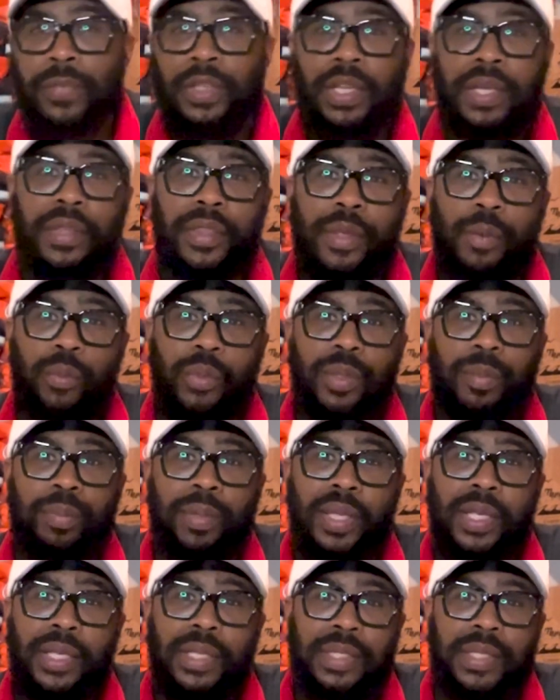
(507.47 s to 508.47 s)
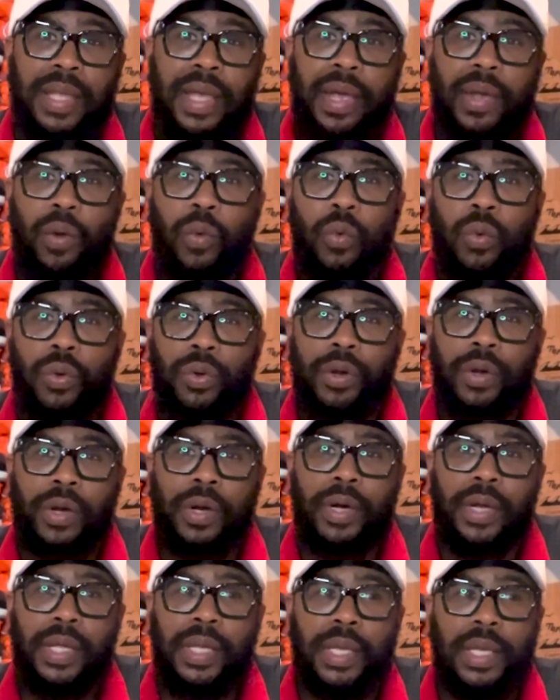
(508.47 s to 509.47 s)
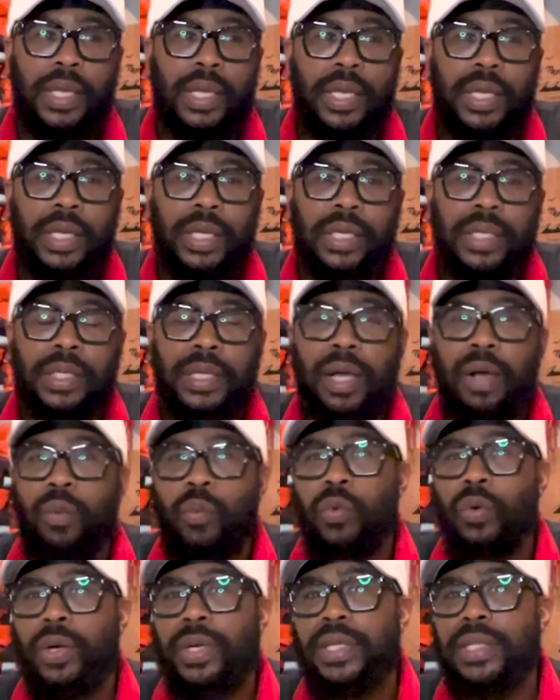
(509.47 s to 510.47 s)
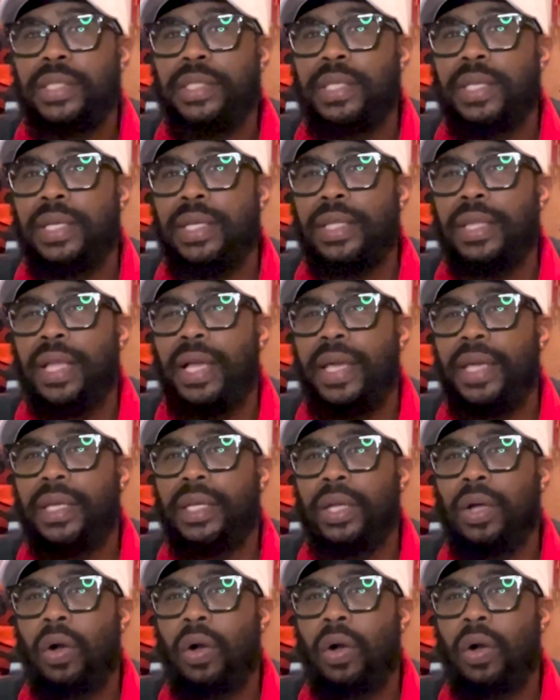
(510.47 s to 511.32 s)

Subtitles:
And then we placed that order in, I want to say like